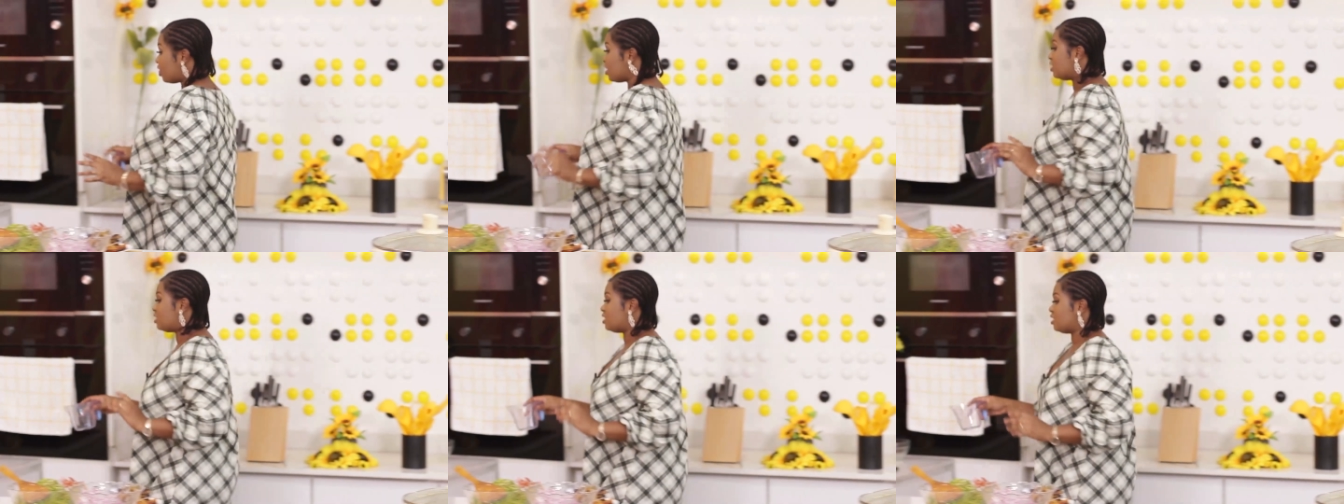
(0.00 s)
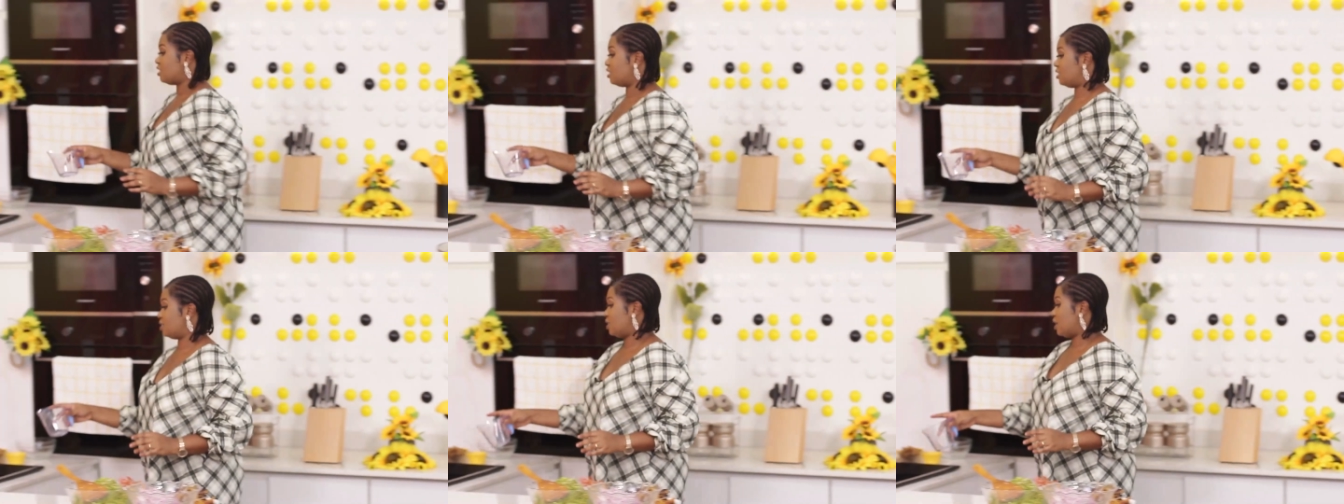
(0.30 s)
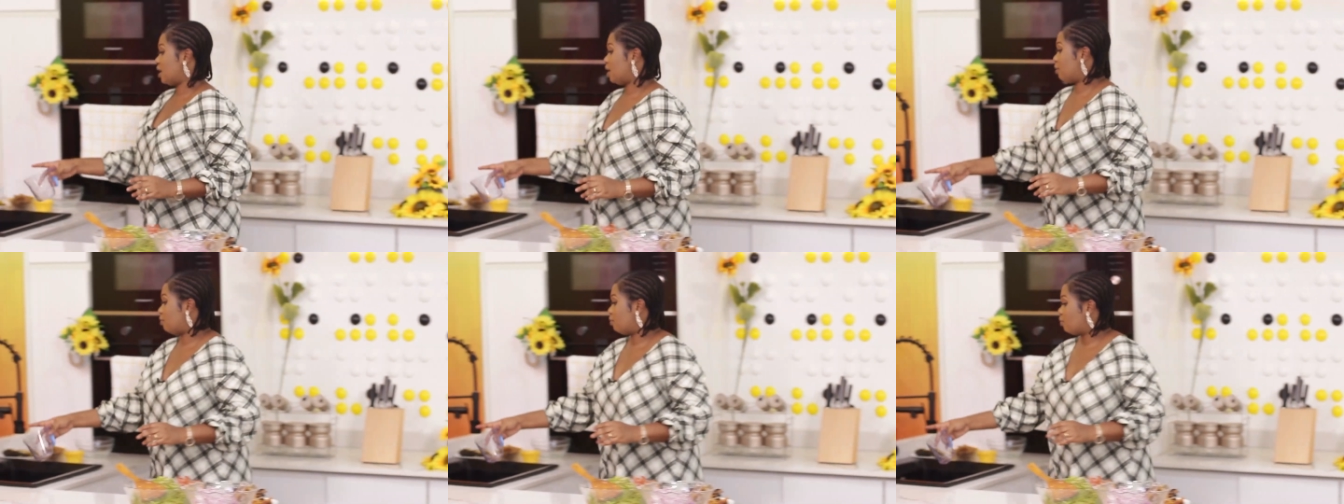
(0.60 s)
this is
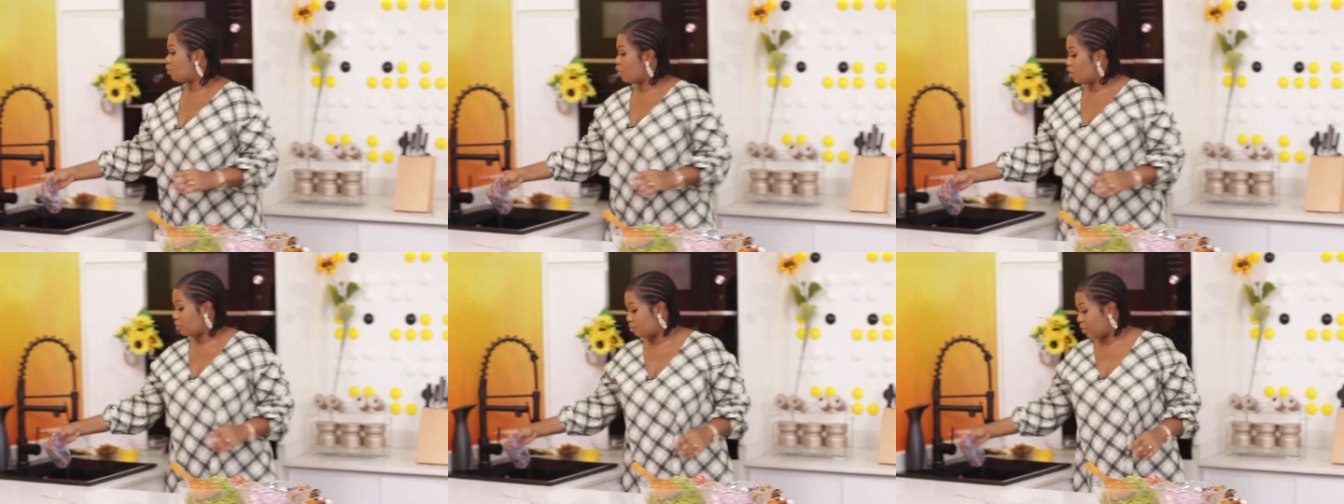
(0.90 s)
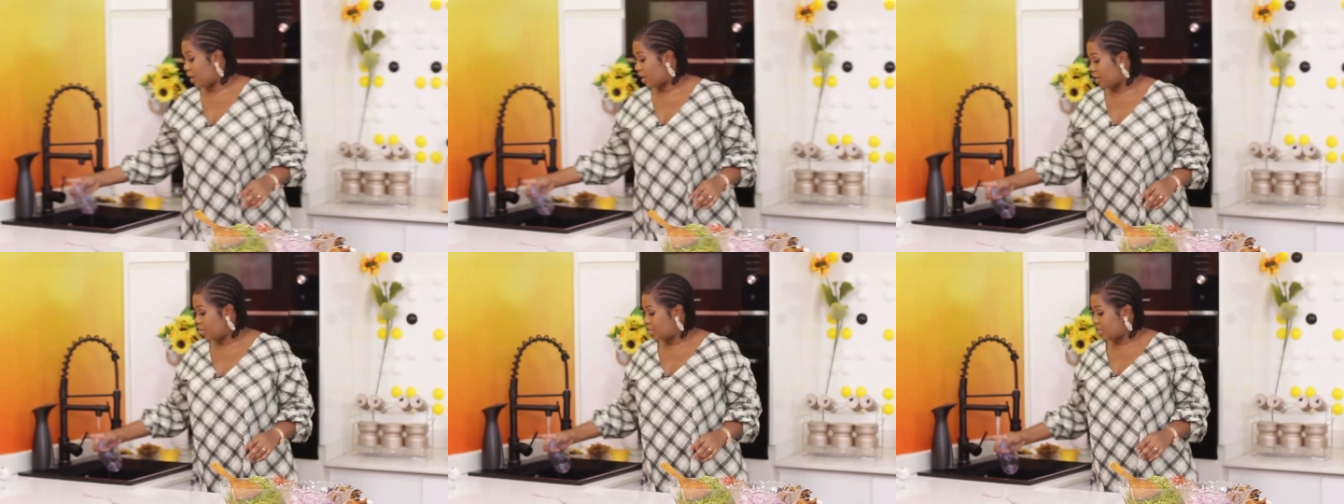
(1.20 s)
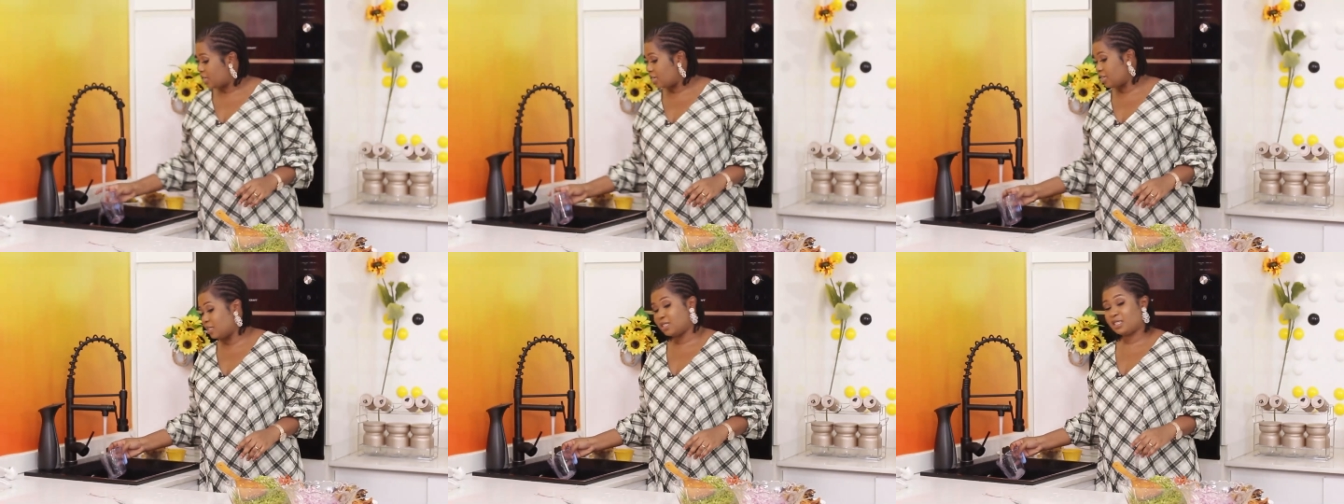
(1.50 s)
um, what my
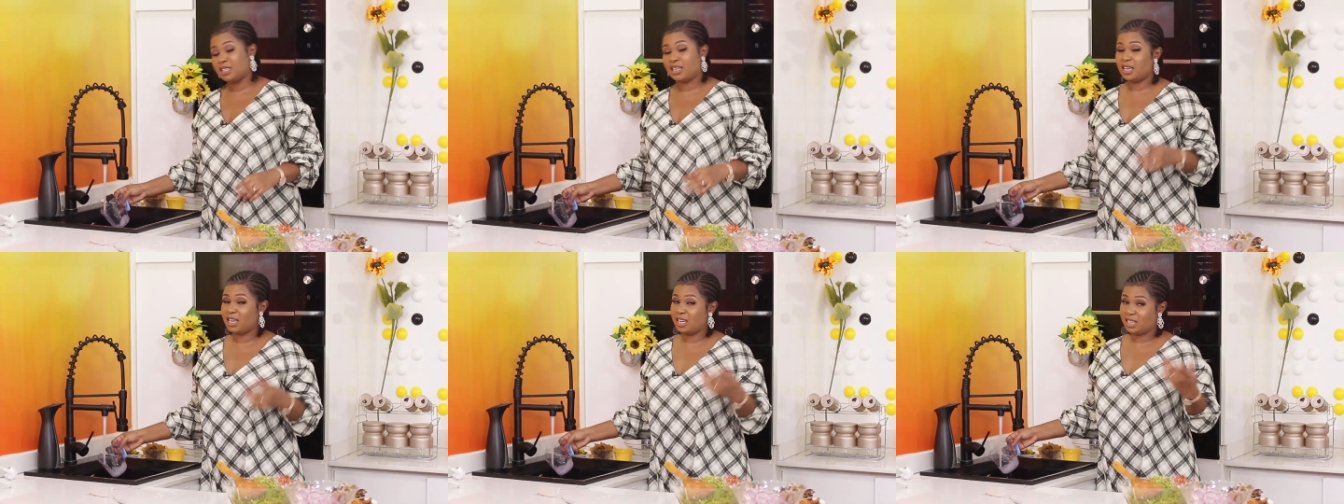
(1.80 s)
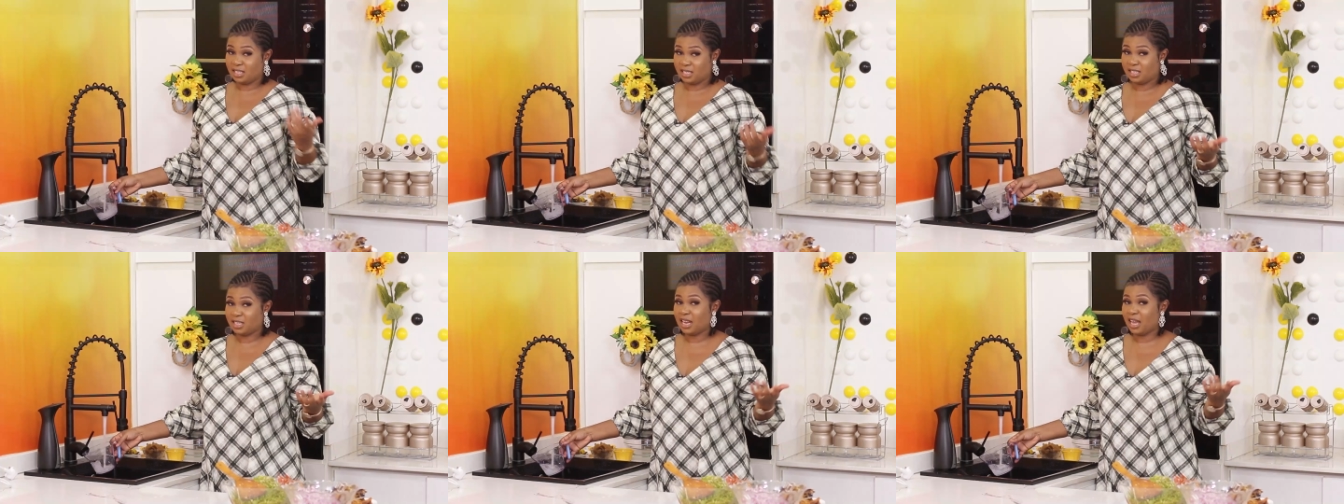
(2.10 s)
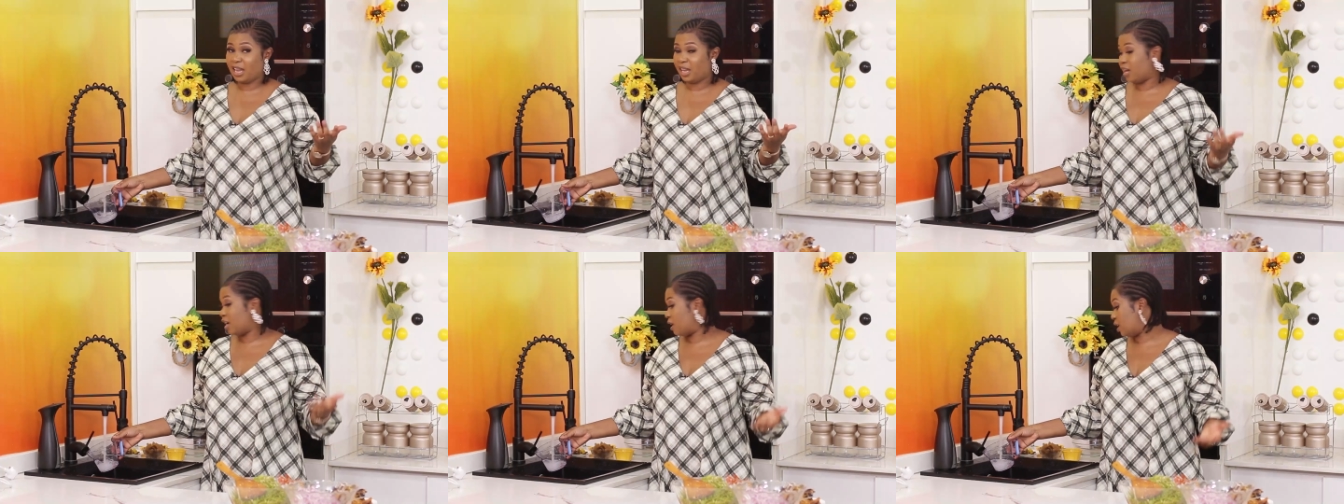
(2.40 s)
kids eat
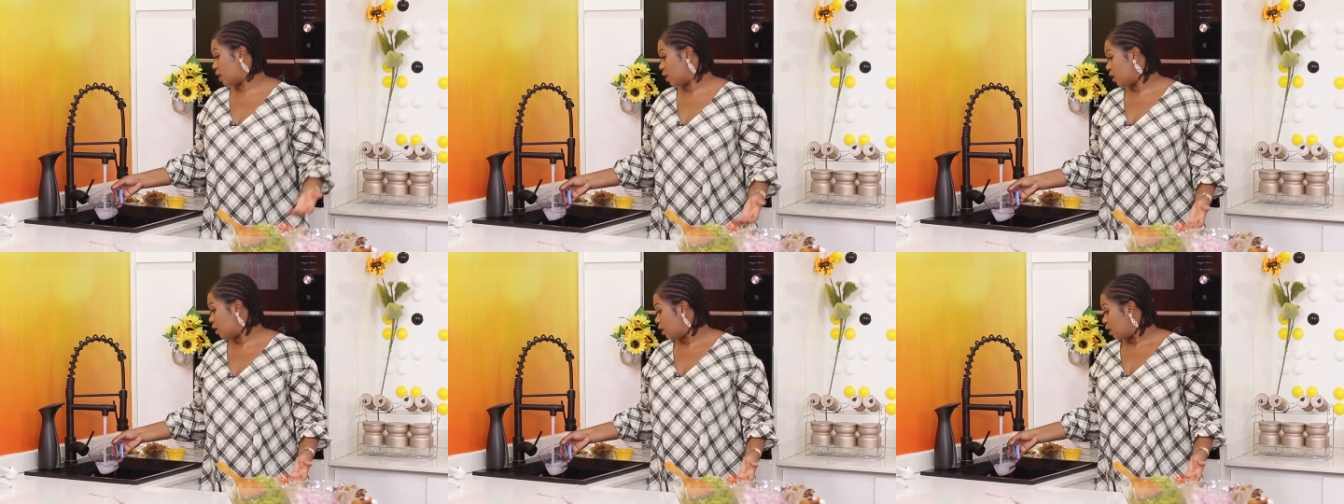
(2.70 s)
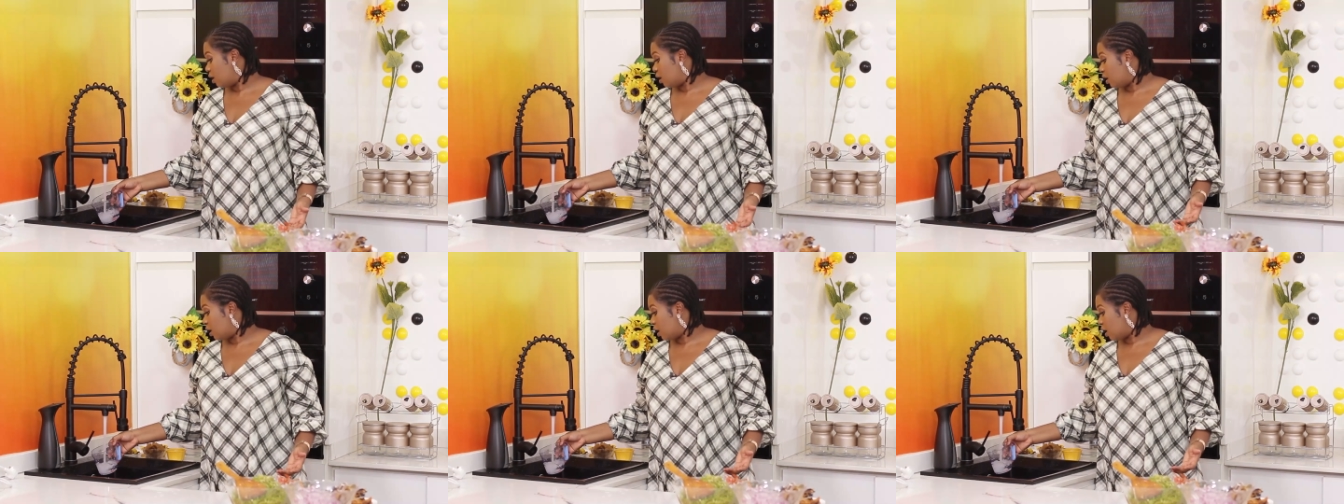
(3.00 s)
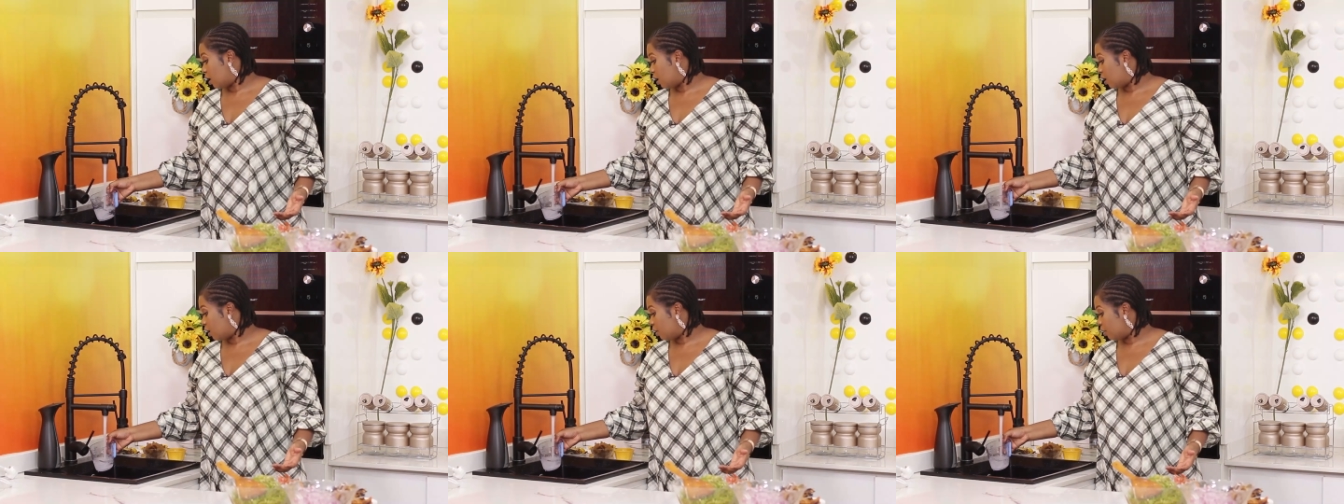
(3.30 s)
like
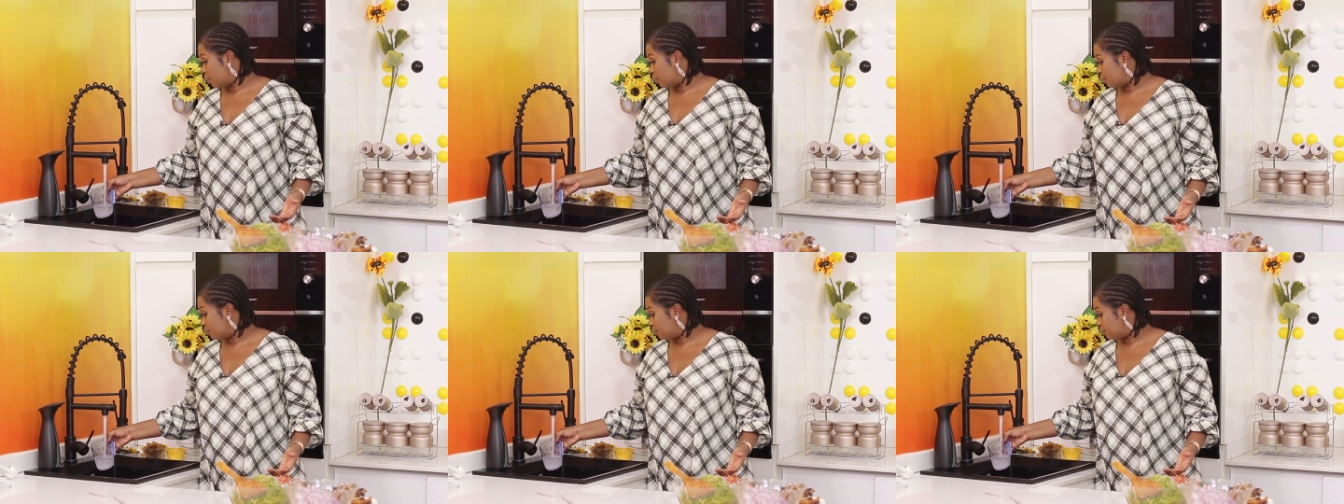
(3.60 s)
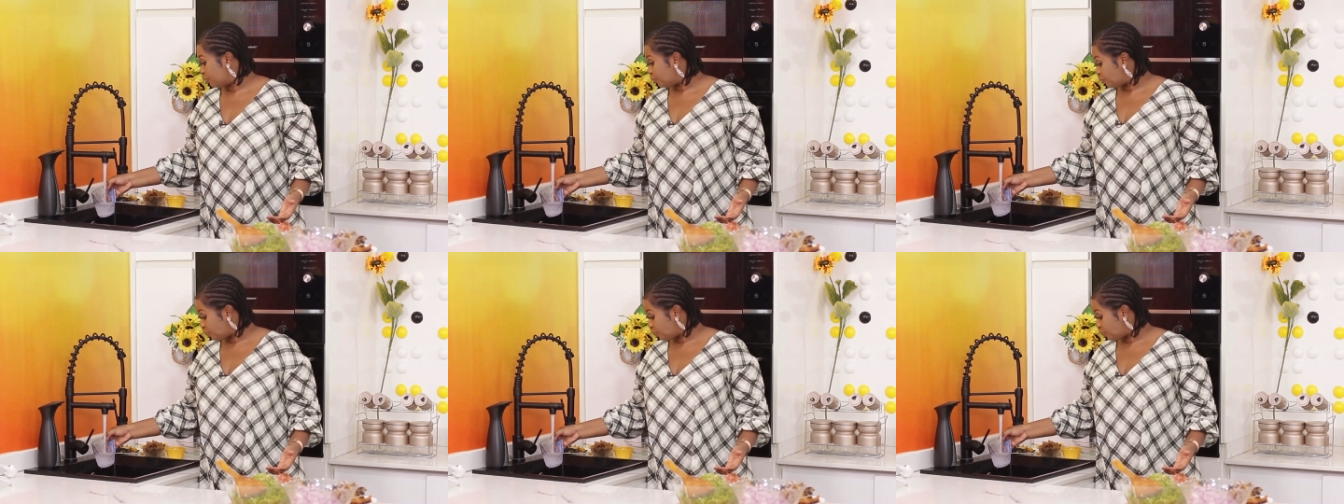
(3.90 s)
um,